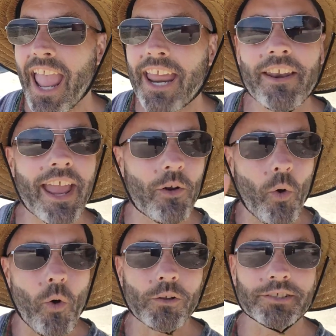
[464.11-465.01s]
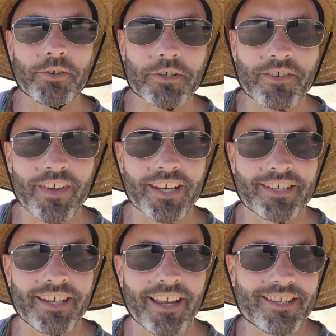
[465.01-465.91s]
And all sorts of
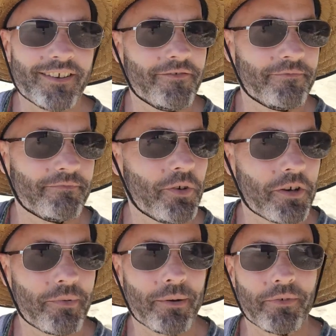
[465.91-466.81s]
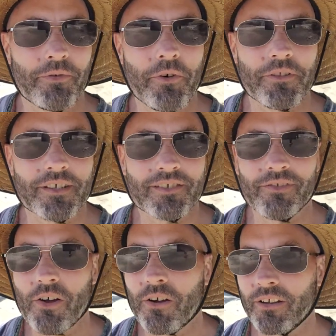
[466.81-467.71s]
energy, as I've talked about before on this
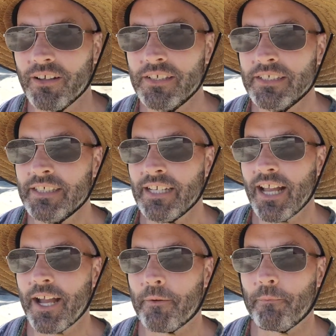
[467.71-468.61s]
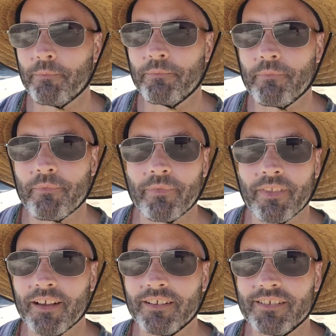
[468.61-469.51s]
vlog.
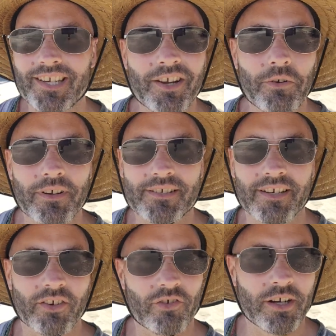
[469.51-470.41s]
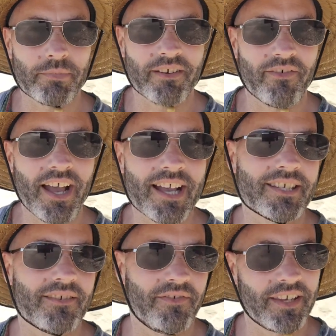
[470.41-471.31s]
Qigong is an incredibly
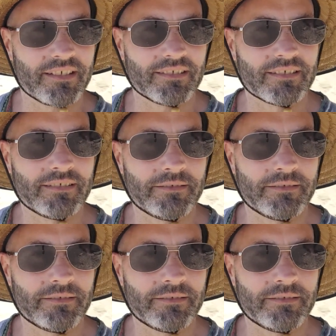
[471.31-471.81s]
vast field.